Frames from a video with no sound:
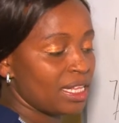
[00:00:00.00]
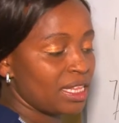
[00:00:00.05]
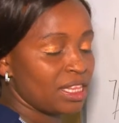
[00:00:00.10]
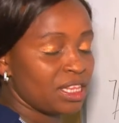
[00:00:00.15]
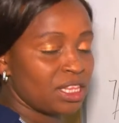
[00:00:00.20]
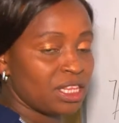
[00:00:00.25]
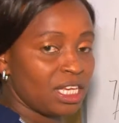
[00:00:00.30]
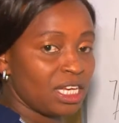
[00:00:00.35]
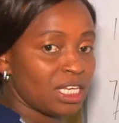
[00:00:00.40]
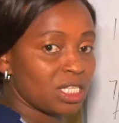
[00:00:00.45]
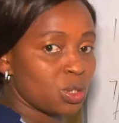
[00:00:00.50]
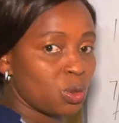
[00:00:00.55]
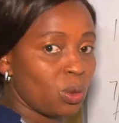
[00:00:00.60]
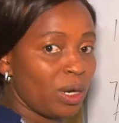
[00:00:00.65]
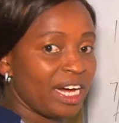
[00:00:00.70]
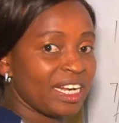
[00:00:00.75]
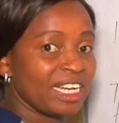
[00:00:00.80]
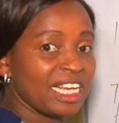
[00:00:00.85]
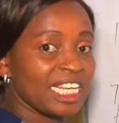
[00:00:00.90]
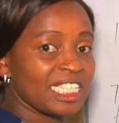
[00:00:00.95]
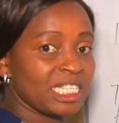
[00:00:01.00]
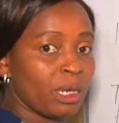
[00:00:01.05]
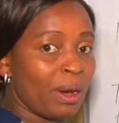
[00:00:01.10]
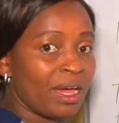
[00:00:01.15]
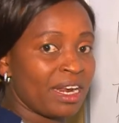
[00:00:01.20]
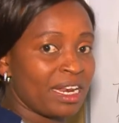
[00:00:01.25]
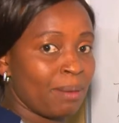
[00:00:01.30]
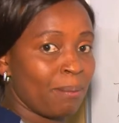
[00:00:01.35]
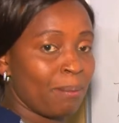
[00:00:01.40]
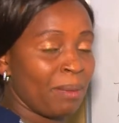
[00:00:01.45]
This one is
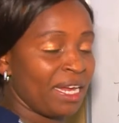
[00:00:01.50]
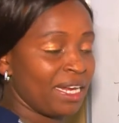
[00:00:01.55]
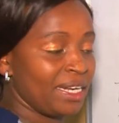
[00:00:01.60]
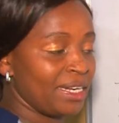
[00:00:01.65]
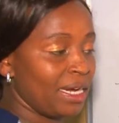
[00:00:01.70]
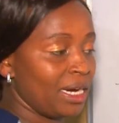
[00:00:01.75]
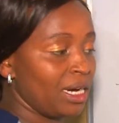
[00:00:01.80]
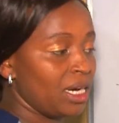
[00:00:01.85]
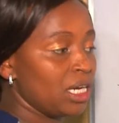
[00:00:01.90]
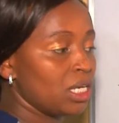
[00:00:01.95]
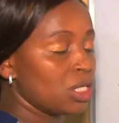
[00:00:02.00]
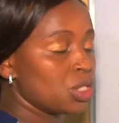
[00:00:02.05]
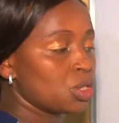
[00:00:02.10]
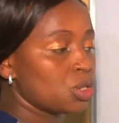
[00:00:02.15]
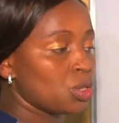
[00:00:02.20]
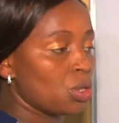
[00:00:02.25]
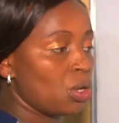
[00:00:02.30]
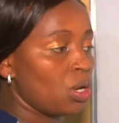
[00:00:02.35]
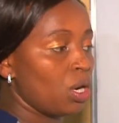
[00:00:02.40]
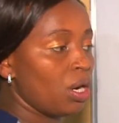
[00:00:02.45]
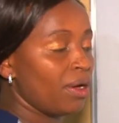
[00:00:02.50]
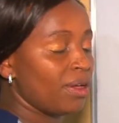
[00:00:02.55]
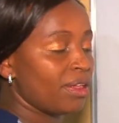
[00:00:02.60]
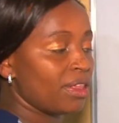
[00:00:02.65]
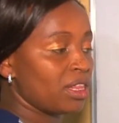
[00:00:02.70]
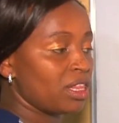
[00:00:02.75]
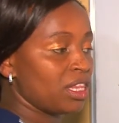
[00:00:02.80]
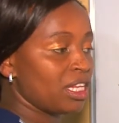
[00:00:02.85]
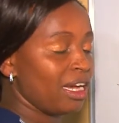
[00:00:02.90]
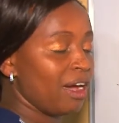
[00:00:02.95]
our remainder. So
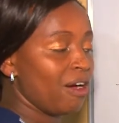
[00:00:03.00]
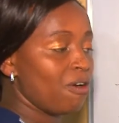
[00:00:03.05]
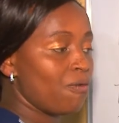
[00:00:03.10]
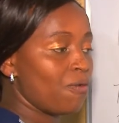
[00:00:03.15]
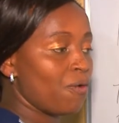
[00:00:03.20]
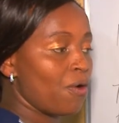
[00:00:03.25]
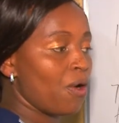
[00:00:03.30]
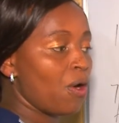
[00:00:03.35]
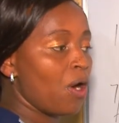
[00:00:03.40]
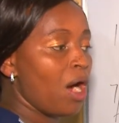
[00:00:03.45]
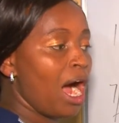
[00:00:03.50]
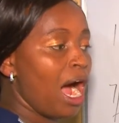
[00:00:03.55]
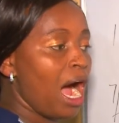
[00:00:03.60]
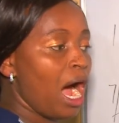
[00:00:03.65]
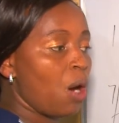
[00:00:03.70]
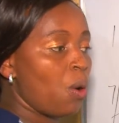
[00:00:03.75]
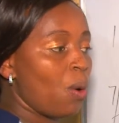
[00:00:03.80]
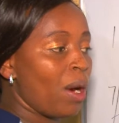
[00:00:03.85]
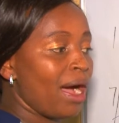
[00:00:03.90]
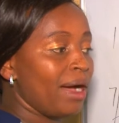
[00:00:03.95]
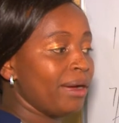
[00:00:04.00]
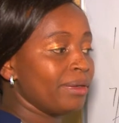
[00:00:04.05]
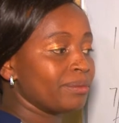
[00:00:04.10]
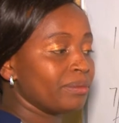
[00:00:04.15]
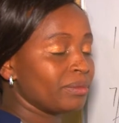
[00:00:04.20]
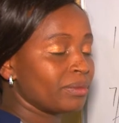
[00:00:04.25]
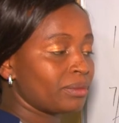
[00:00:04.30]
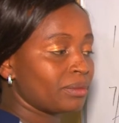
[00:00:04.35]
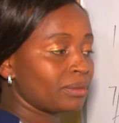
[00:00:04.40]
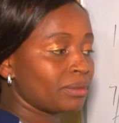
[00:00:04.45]
therefore, our
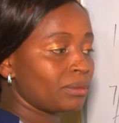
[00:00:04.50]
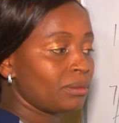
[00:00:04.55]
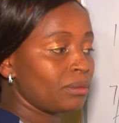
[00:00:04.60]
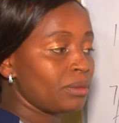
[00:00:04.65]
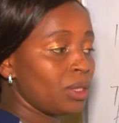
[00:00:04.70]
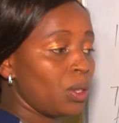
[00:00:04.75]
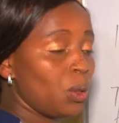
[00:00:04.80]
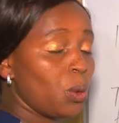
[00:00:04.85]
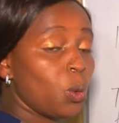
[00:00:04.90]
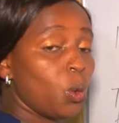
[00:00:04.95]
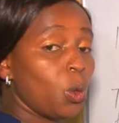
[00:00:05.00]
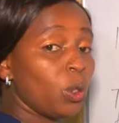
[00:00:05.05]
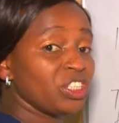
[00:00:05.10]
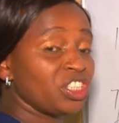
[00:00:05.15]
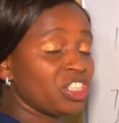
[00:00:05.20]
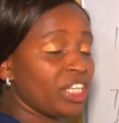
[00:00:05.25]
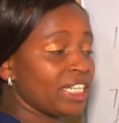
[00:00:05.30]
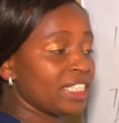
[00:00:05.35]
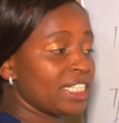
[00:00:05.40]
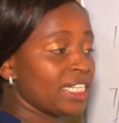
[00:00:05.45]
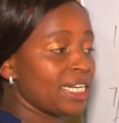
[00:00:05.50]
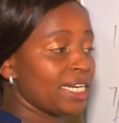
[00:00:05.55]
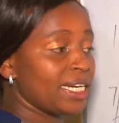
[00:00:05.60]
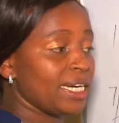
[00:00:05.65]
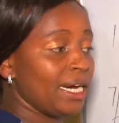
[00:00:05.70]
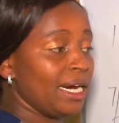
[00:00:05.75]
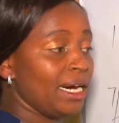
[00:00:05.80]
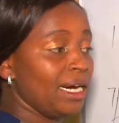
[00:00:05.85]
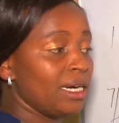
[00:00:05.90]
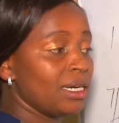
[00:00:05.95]
quotient
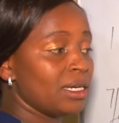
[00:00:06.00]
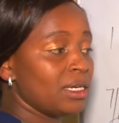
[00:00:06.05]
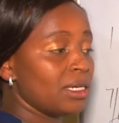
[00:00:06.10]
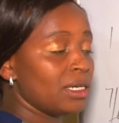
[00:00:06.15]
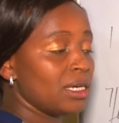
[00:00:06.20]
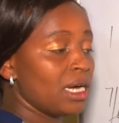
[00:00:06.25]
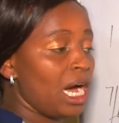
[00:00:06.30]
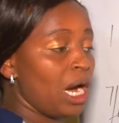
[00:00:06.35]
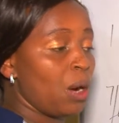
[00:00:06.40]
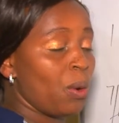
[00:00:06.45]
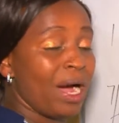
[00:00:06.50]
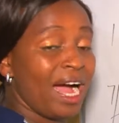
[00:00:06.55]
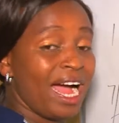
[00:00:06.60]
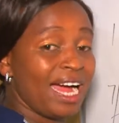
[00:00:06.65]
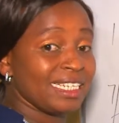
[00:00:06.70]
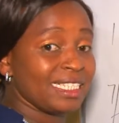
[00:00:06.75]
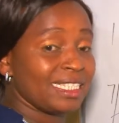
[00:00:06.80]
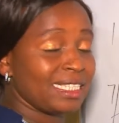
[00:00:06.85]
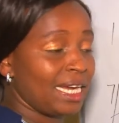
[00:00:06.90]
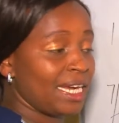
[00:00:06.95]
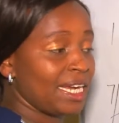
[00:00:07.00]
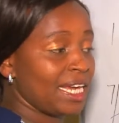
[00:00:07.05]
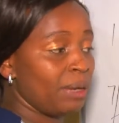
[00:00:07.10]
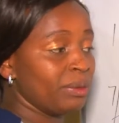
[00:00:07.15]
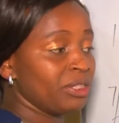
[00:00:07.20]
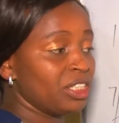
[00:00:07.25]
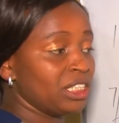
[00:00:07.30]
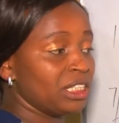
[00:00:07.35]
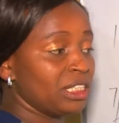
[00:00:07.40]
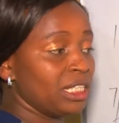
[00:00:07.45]
here, our answer here,
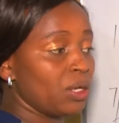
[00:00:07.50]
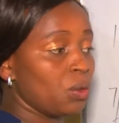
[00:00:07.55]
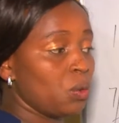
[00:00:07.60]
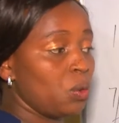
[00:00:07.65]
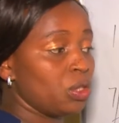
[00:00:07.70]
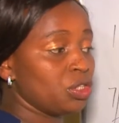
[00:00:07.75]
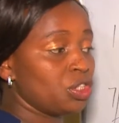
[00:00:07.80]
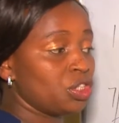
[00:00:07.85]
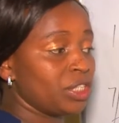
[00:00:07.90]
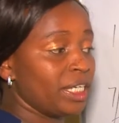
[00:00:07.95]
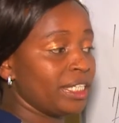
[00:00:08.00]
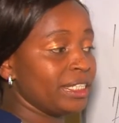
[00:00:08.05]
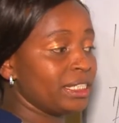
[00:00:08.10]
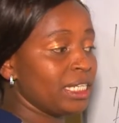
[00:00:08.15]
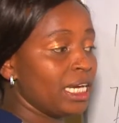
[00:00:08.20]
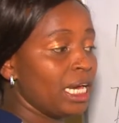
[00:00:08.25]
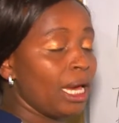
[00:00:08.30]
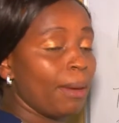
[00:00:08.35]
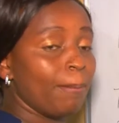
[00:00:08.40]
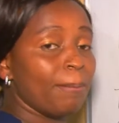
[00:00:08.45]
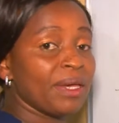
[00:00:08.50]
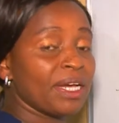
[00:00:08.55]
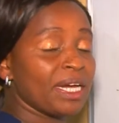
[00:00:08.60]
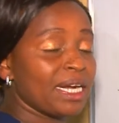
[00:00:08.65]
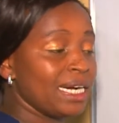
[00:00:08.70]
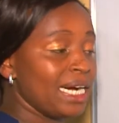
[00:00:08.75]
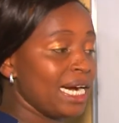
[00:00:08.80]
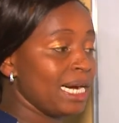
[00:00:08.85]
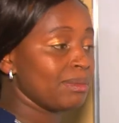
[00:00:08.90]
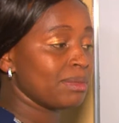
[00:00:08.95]
which is the quotient,
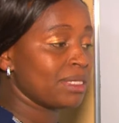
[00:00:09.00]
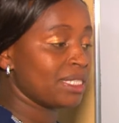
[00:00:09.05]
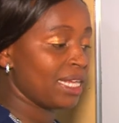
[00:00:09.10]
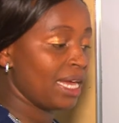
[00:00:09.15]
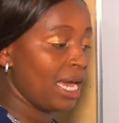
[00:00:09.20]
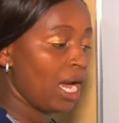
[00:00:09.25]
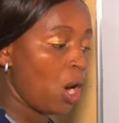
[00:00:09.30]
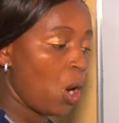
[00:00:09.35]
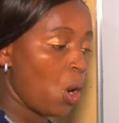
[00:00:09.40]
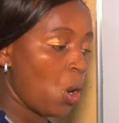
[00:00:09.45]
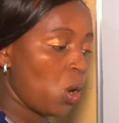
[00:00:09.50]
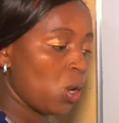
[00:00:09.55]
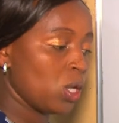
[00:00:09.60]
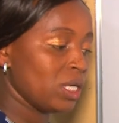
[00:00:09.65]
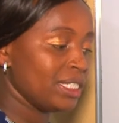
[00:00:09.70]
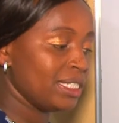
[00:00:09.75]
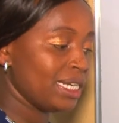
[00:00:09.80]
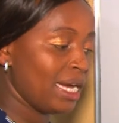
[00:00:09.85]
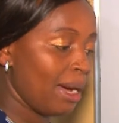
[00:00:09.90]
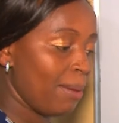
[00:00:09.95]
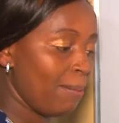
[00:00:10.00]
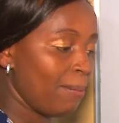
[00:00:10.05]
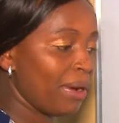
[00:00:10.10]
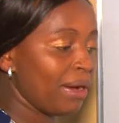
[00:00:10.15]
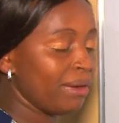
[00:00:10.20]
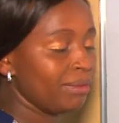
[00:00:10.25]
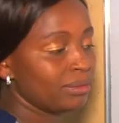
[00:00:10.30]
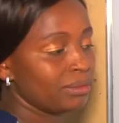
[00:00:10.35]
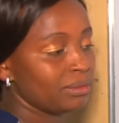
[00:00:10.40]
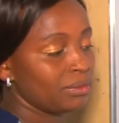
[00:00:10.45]
becomes the whole
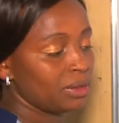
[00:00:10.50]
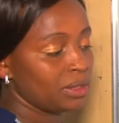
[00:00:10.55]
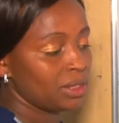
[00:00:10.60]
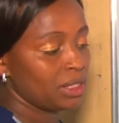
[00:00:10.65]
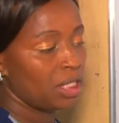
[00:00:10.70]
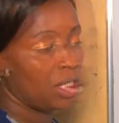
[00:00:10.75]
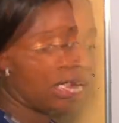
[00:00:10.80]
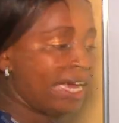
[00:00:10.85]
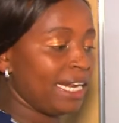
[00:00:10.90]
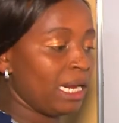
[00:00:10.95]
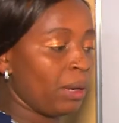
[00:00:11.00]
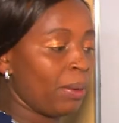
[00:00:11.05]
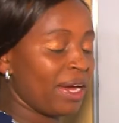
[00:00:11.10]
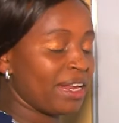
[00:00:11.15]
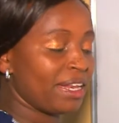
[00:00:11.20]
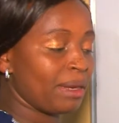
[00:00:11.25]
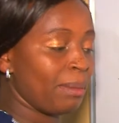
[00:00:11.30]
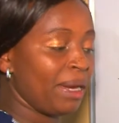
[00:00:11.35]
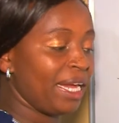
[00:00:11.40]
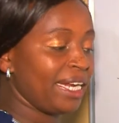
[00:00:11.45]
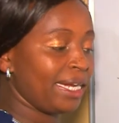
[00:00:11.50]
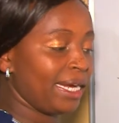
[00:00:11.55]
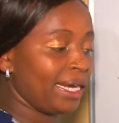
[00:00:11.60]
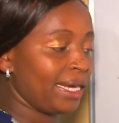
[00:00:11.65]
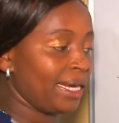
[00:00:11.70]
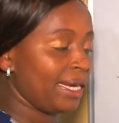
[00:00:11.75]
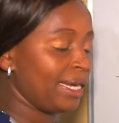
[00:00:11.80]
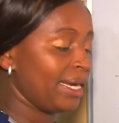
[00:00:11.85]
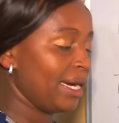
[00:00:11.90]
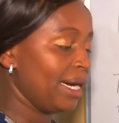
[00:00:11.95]
number, and our remainder
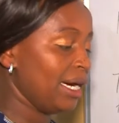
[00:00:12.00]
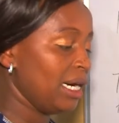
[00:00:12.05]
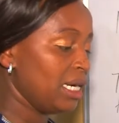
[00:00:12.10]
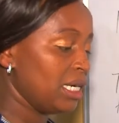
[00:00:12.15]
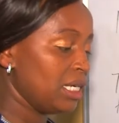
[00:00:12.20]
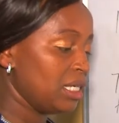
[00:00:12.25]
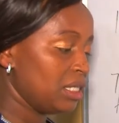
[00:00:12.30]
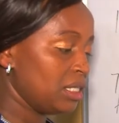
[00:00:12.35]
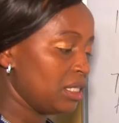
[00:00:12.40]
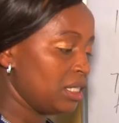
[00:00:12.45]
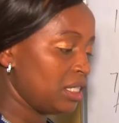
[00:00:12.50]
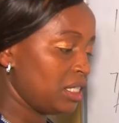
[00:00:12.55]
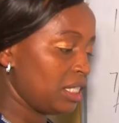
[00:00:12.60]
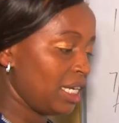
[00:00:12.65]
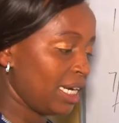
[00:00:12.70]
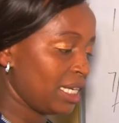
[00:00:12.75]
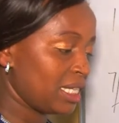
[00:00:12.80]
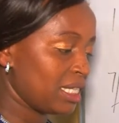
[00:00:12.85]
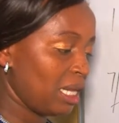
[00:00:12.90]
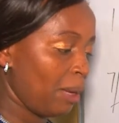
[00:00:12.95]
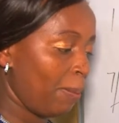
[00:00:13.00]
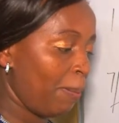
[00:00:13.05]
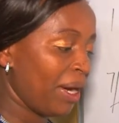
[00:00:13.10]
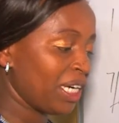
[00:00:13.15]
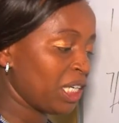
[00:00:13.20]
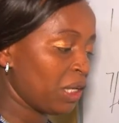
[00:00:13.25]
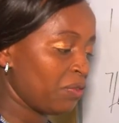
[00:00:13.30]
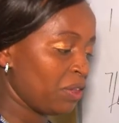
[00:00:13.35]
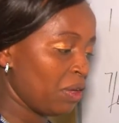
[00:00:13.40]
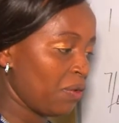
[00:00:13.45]
here takes the
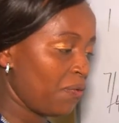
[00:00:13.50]
part of the